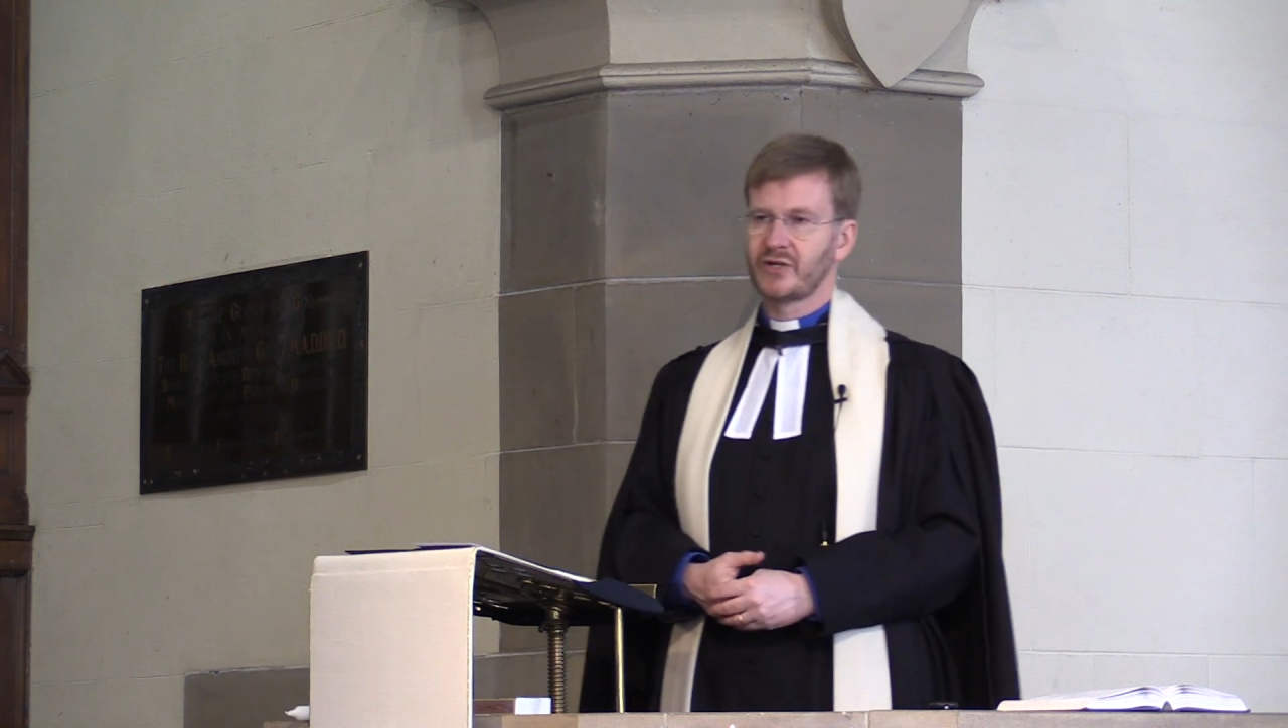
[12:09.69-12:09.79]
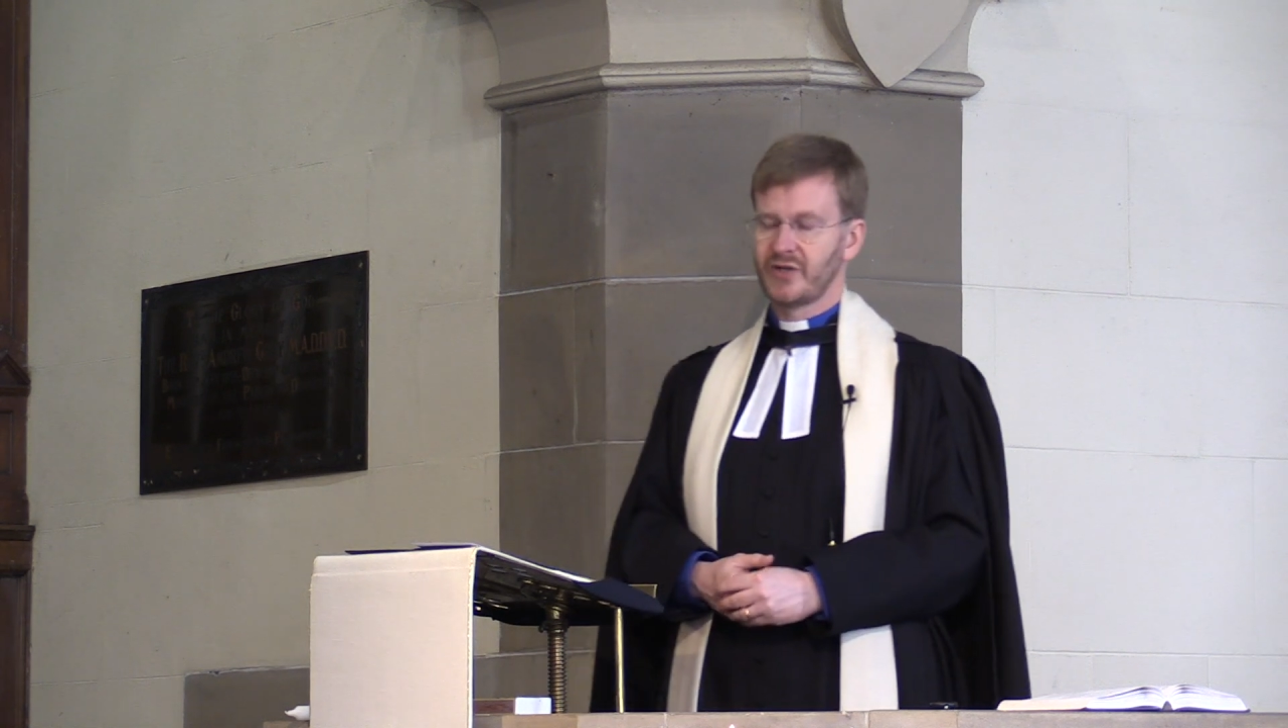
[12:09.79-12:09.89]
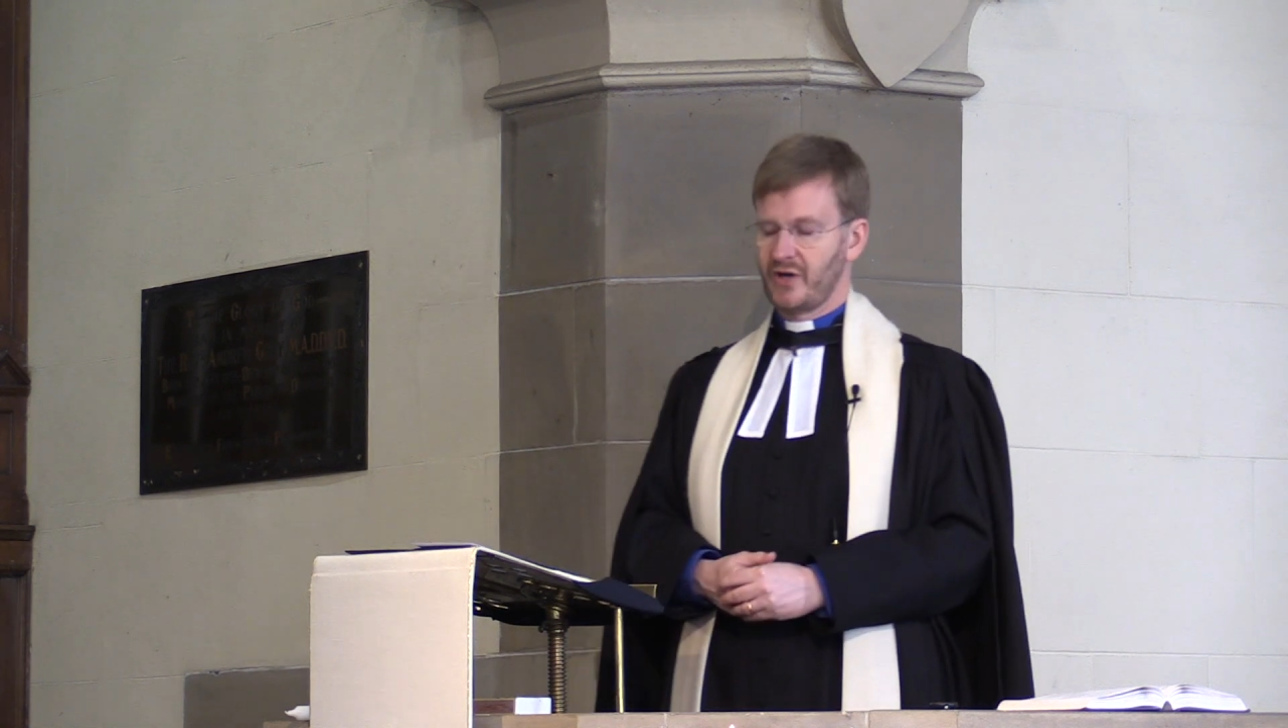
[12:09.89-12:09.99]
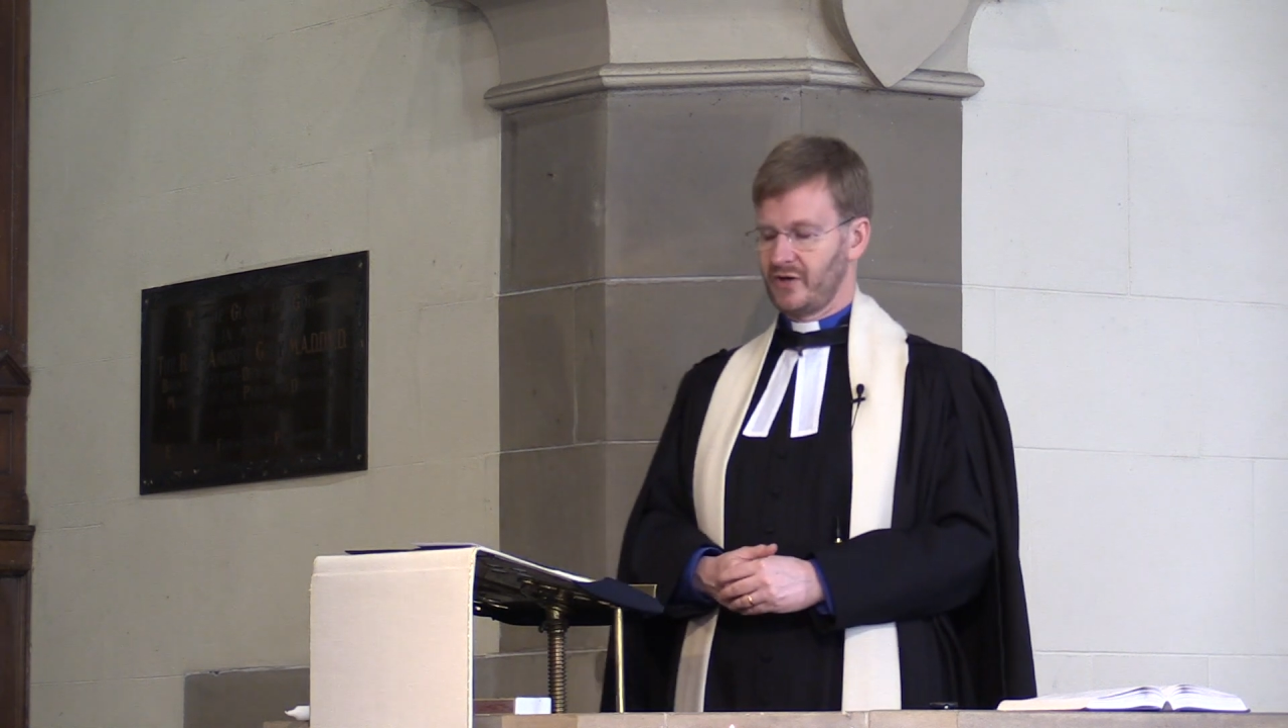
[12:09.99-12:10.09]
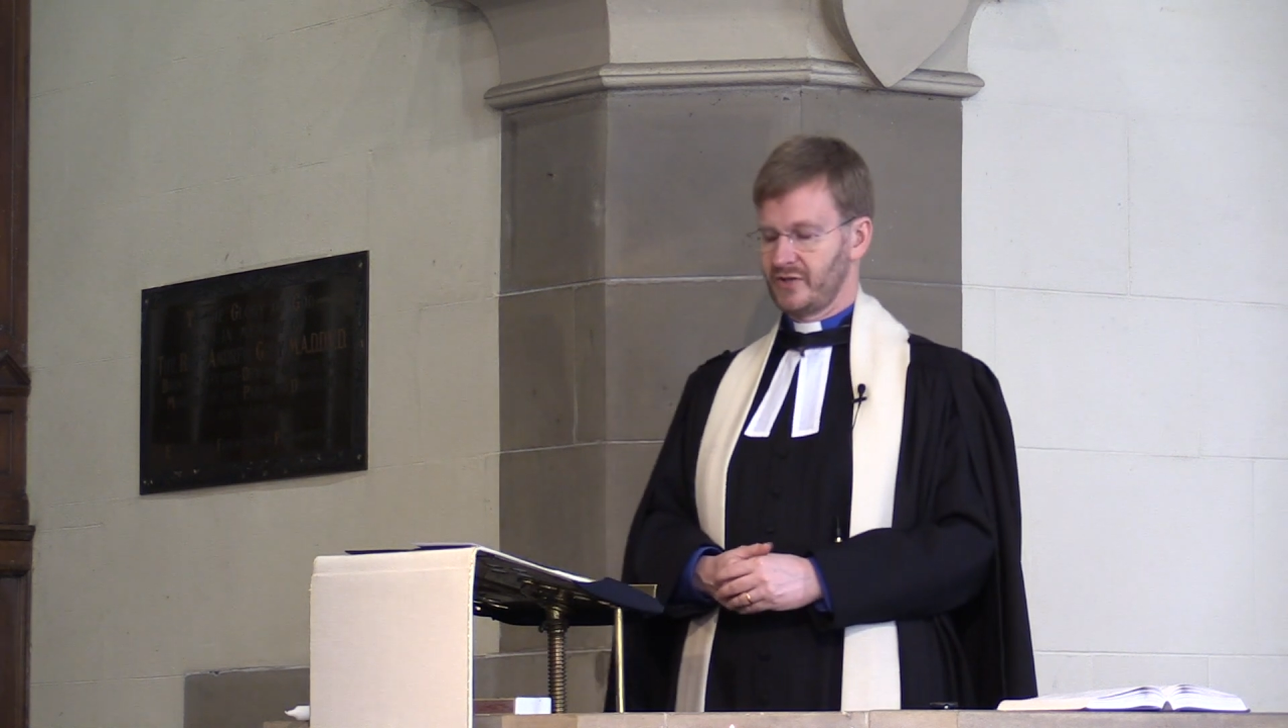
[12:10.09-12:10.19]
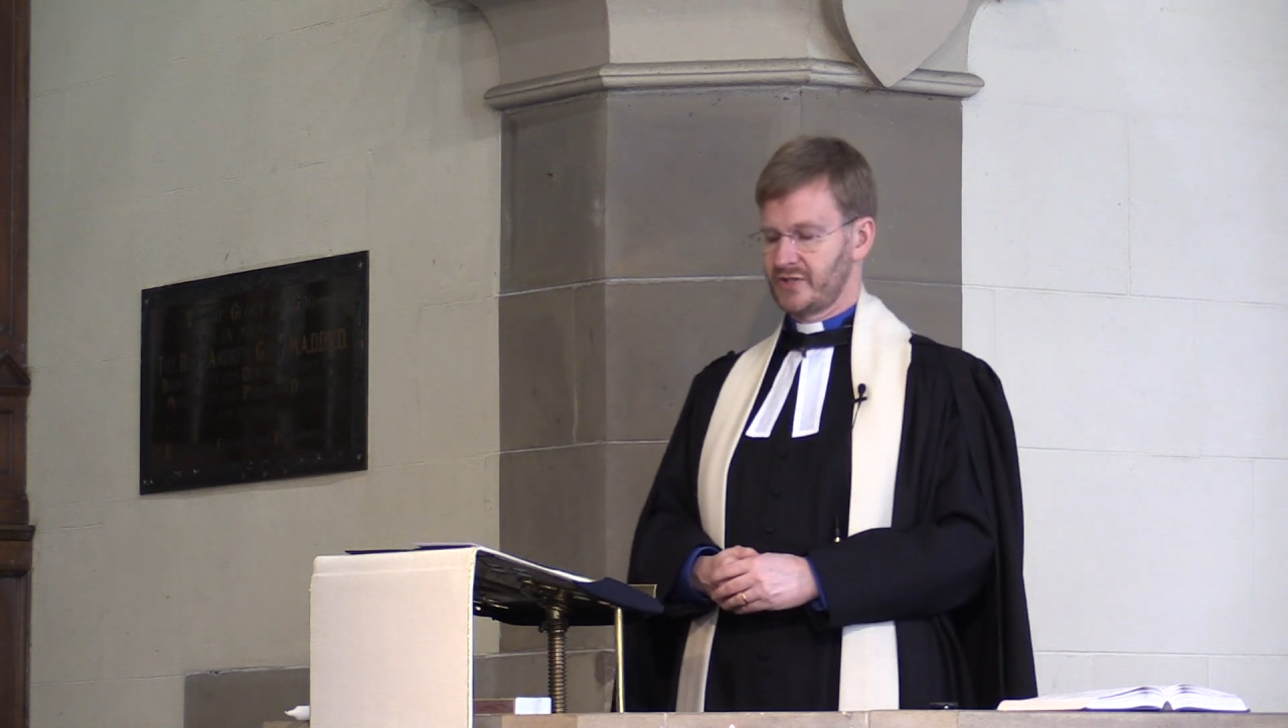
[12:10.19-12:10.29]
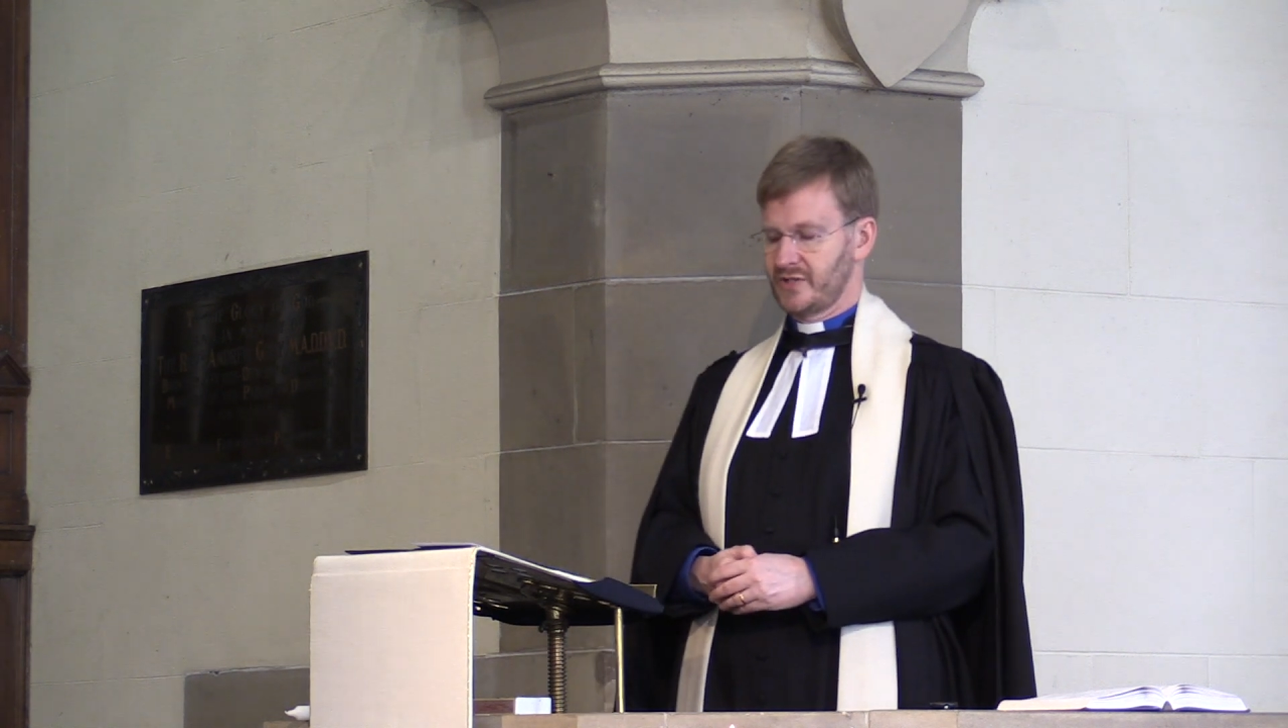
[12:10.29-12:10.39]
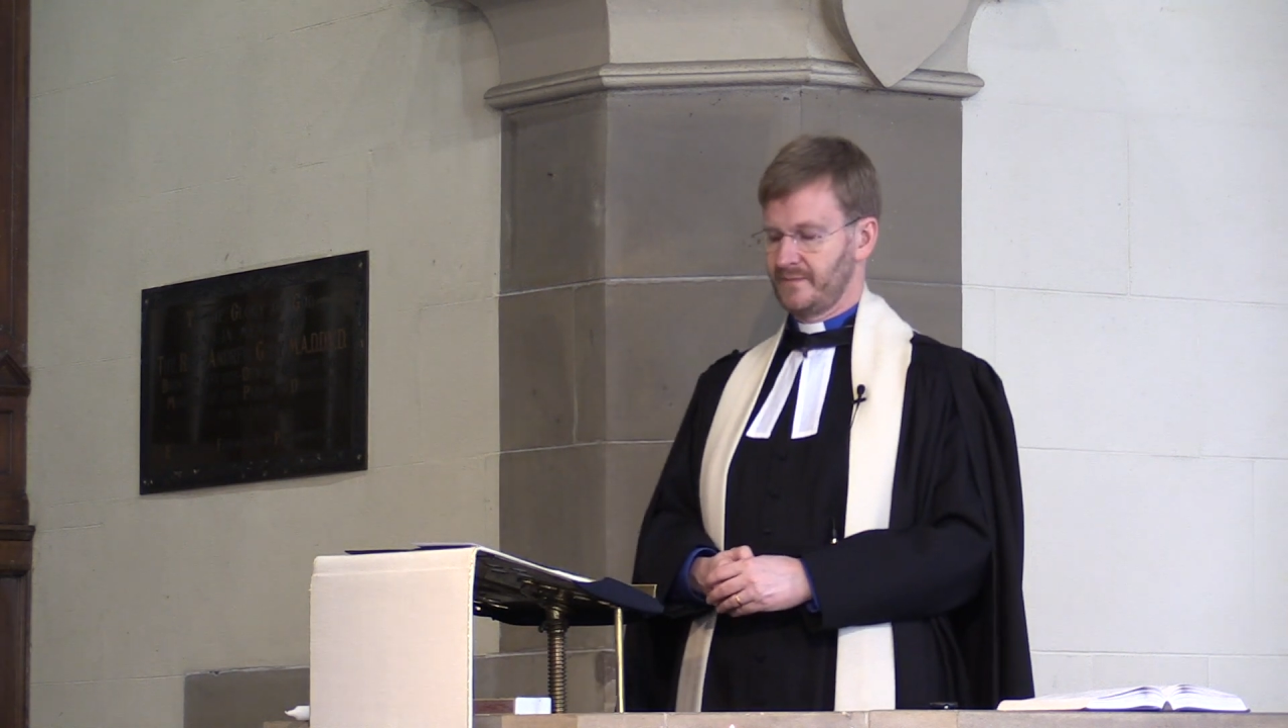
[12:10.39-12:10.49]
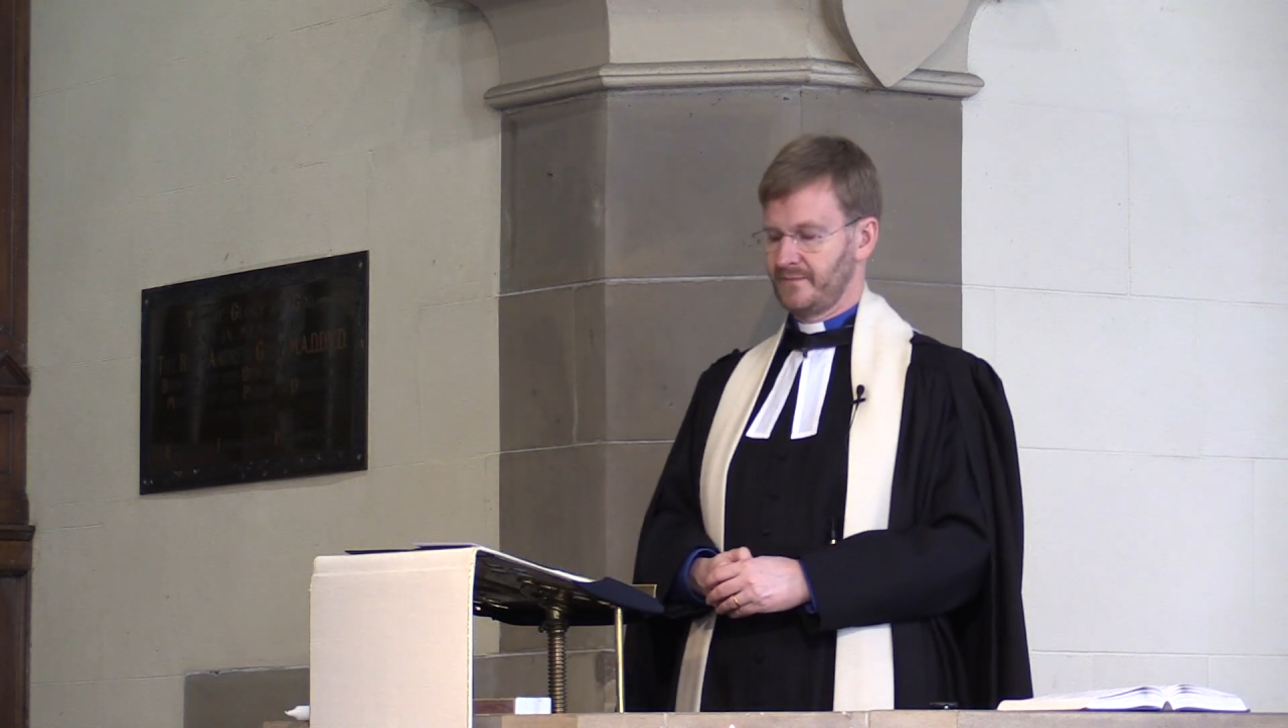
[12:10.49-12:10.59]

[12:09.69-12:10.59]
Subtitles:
or not,